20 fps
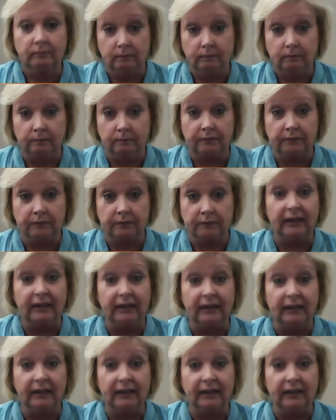I live to
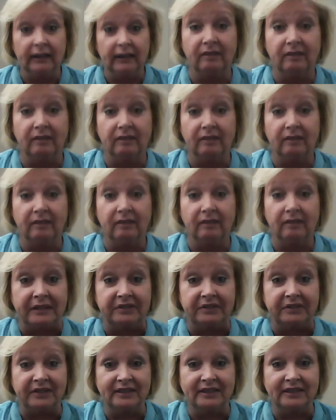live my life,
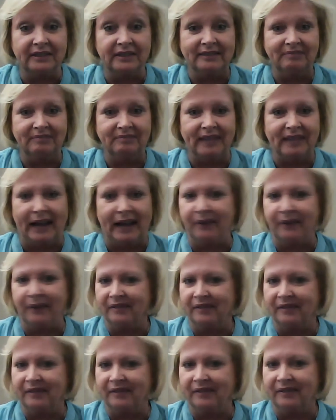and however that
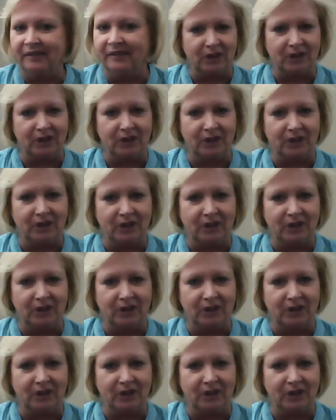shows up.